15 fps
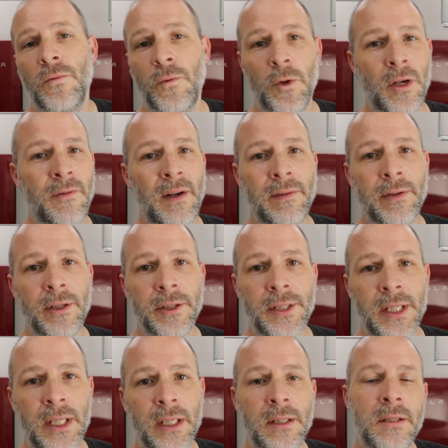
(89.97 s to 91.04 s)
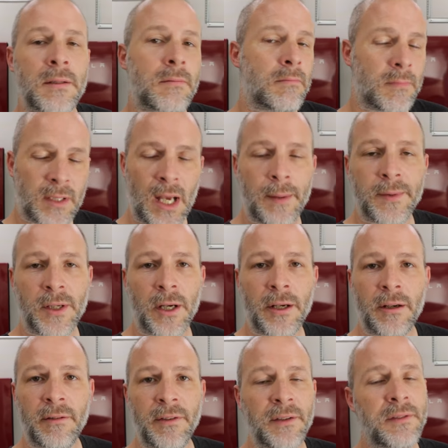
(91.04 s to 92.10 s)
4,500 tickets times
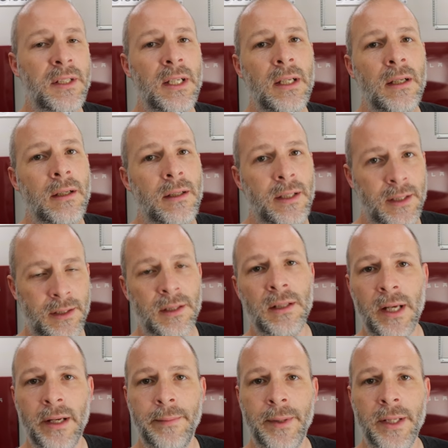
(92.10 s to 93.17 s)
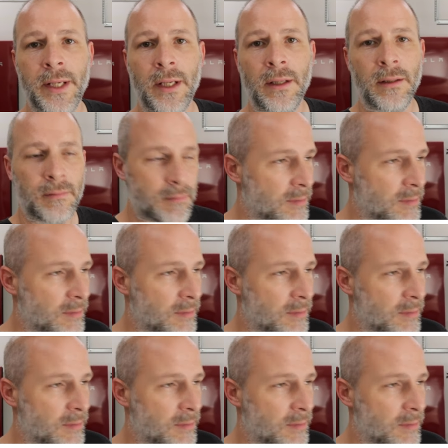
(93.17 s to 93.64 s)
150 is a lot of money.